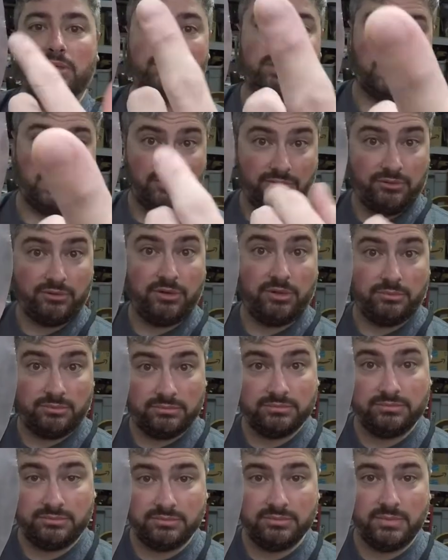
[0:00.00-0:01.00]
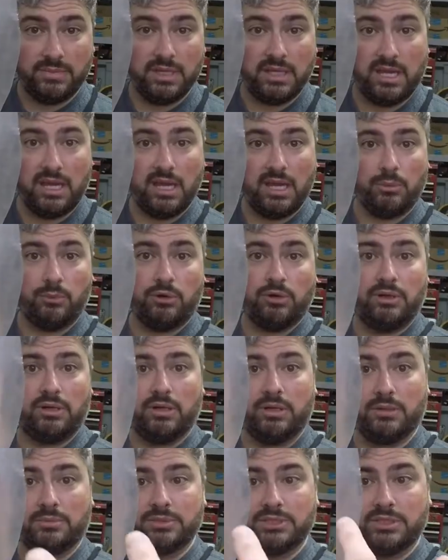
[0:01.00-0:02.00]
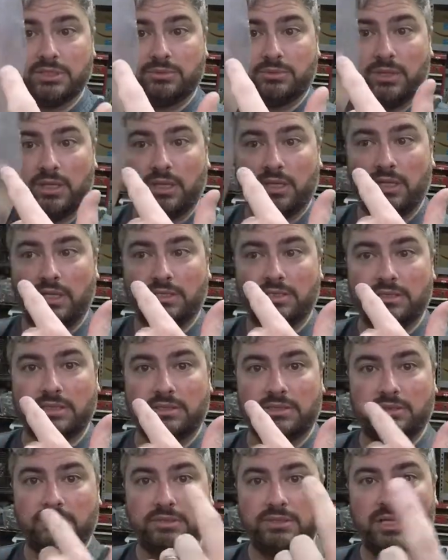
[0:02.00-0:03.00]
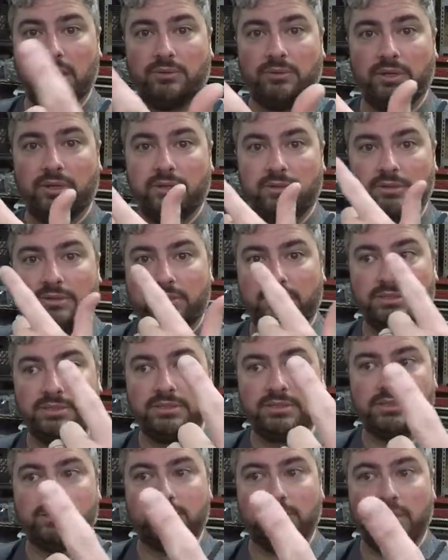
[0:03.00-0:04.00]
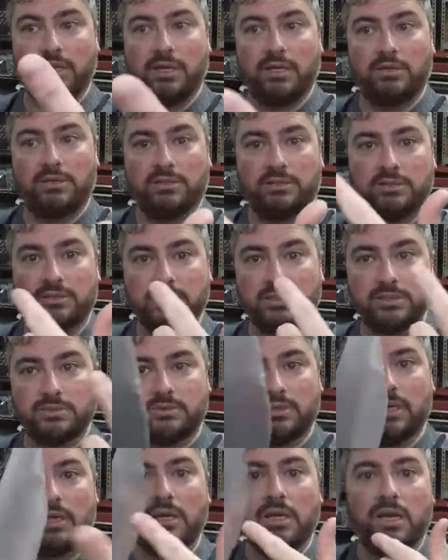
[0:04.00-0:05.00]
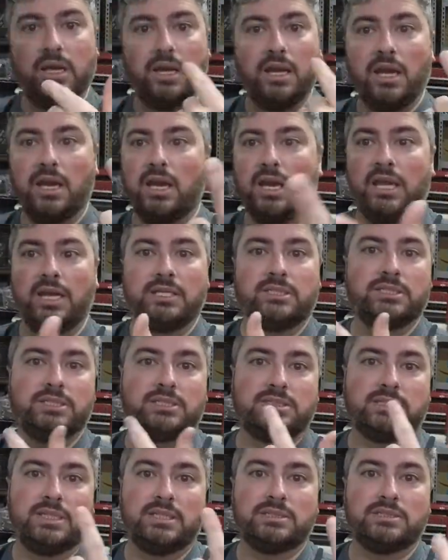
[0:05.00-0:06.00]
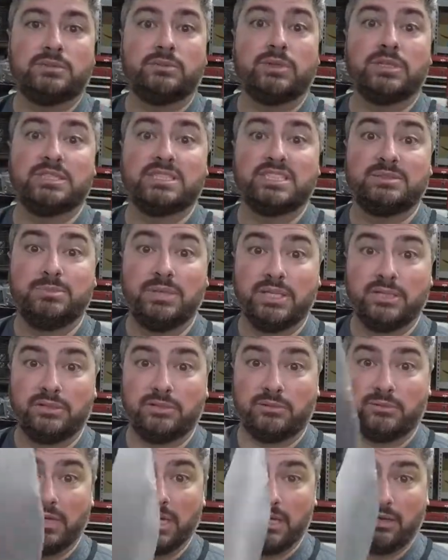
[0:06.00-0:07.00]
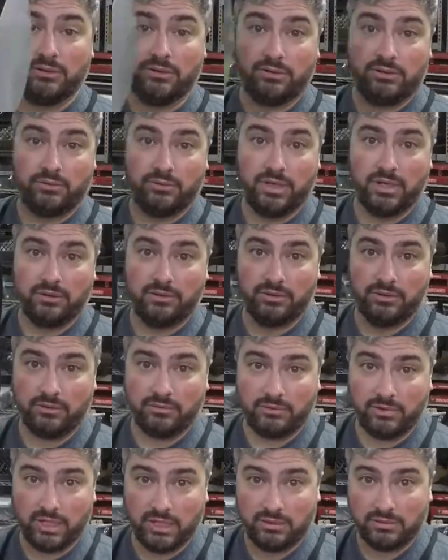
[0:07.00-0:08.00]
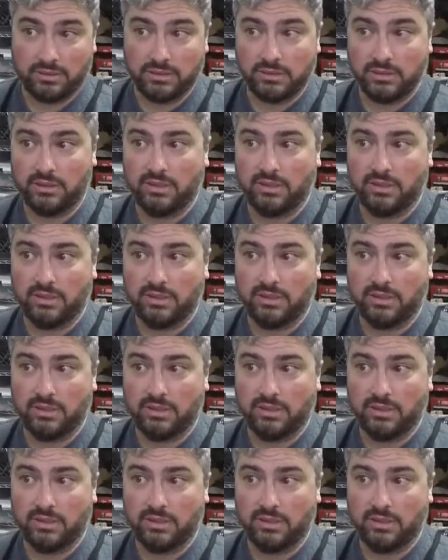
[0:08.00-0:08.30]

say from the camera, it comes this way, hits it, turns that way, turns this way, turns this way. It just tends to want to spin it around and around and around